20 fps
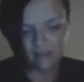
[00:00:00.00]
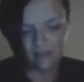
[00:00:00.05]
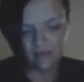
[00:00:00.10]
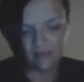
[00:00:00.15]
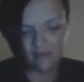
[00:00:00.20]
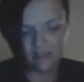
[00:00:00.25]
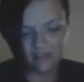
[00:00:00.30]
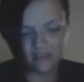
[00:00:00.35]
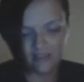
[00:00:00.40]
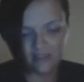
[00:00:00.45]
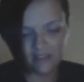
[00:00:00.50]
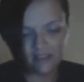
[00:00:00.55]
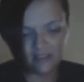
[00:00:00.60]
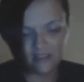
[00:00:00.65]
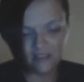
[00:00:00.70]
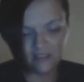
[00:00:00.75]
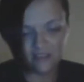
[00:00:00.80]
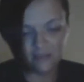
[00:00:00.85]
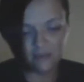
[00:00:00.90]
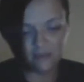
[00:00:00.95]
They say
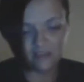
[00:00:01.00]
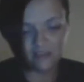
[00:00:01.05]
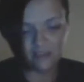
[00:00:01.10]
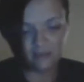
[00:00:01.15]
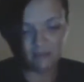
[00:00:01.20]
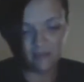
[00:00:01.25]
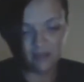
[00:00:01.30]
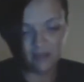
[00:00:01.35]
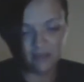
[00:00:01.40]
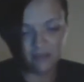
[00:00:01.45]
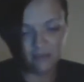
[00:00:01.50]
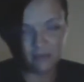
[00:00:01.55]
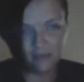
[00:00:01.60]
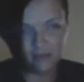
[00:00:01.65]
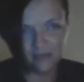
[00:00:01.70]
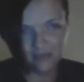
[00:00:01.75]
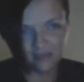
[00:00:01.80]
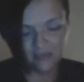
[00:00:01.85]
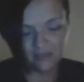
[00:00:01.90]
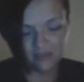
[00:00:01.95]
she was a model
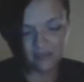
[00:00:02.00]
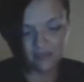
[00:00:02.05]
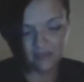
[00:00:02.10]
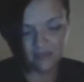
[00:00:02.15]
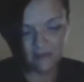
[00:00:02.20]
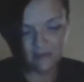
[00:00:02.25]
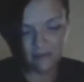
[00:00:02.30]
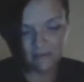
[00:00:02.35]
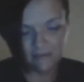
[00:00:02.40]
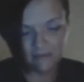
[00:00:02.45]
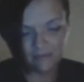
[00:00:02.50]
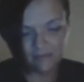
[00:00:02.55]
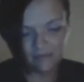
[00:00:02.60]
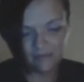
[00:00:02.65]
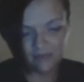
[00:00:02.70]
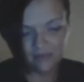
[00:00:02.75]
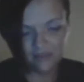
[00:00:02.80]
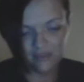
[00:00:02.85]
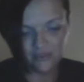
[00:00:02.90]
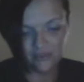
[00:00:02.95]
prisoner
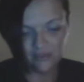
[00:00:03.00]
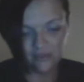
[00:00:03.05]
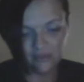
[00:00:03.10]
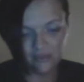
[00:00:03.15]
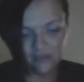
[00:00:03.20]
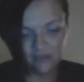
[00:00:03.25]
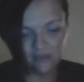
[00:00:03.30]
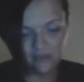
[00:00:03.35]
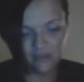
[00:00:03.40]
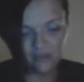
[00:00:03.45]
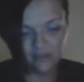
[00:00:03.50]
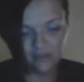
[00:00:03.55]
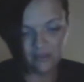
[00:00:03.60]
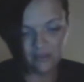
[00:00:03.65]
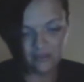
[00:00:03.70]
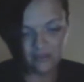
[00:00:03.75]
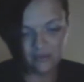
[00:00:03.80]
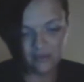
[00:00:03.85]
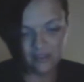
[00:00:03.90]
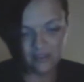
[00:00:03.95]
during her
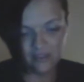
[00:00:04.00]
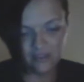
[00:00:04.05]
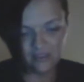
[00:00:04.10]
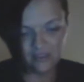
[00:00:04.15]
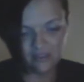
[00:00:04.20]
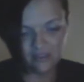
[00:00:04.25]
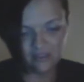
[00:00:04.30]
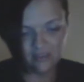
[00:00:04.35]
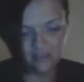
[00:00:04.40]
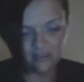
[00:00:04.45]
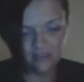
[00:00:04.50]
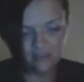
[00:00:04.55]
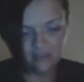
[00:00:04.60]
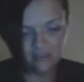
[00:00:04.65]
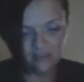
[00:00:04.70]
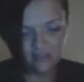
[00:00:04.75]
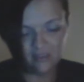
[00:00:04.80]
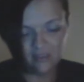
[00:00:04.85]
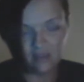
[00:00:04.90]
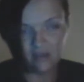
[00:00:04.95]
incarceration.
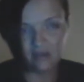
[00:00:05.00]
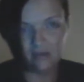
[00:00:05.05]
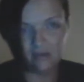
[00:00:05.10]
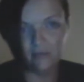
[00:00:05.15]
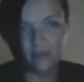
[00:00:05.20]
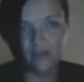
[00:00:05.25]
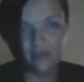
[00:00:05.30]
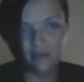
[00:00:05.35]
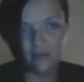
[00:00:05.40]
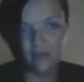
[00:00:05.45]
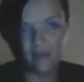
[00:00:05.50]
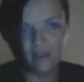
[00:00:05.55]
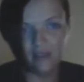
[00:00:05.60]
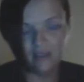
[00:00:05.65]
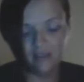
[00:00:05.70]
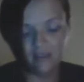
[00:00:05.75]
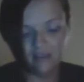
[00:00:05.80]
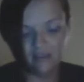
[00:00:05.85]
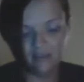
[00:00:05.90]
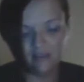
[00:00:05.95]
Oh, by the
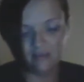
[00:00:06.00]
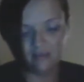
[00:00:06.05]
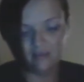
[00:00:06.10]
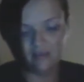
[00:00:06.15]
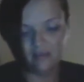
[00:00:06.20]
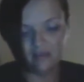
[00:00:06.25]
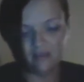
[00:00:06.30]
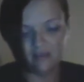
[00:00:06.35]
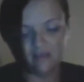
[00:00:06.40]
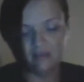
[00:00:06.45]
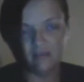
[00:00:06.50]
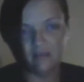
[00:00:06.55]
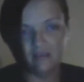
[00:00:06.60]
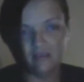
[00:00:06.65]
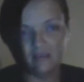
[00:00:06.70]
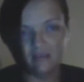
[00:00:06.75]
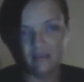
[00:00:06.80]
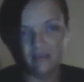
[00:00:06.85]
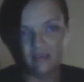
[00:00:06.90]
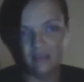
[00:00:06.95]
way,
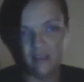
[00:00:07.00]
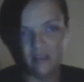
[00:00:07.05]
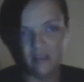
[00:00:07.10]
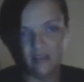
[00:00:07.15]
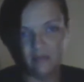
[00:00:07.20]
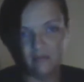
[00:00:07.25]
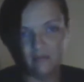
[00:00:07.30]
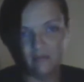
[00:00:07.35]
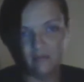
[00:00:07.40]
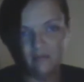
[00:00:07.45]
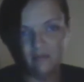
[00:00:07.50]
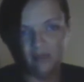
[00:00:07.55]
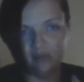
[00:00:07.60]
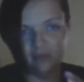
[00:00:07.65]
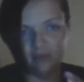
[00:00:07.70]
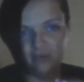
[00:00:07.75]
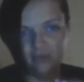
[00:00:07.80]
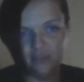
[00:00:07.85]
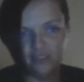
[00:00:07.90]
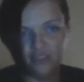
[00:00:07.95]
I'm
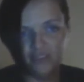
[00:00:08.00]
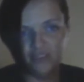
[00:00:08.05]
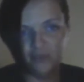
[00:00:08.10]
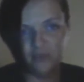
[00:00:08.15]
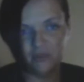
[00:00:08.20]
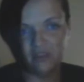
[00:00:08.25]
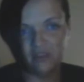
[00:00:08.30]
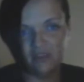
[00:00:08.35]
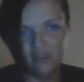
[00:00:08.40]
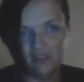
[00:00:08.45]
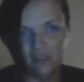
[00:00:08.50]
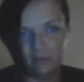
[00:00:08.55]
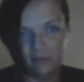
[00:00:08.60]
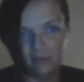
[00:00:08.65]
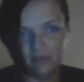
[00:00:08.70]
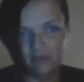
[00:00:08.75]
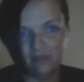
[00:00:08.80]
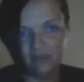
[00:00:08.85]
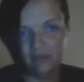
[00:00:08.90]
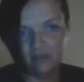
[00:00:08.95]
going to show you a clip,
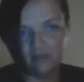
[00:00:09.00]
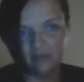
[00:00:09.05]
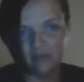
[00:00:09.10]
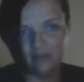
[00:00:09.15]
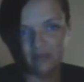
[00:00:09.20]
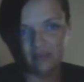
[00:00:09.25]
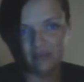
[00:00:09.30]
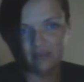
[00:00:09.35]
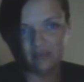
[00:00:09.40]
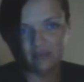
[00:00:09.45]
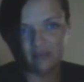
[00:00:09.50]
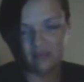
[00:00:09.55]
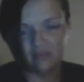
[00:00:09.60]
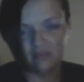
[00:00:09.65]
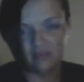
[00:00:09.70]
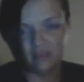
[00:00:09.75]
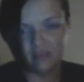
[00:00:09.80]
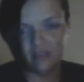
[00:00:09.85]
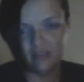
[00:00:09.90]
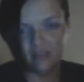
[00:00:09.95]

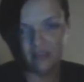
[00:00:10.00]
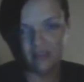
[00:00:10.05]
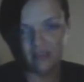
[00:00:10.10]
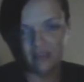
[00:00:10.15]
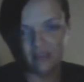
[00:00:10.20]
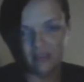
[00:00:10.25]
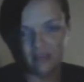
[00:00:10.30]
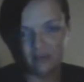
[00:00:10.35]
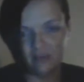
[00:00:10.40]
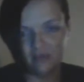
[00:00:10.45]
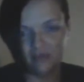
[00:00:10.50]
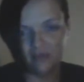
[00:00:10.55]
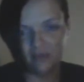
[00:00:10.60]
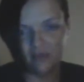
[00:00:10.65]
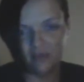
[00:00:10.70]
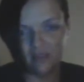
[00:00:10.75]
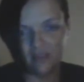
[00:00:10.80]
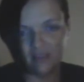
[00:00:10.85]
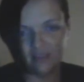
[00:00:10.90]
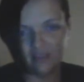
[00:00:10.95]
and I'm going to do
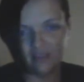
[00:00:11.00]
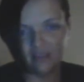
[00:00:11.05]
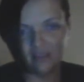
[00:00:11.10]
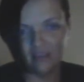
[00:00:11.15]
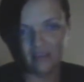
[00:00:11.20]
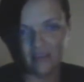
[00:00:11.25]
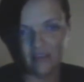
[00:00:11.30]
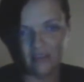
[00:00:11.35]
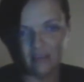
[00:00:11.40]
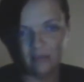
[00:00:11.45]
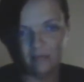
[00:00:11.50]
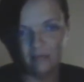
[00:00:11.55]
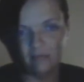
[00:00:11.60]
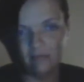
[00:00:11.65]
like a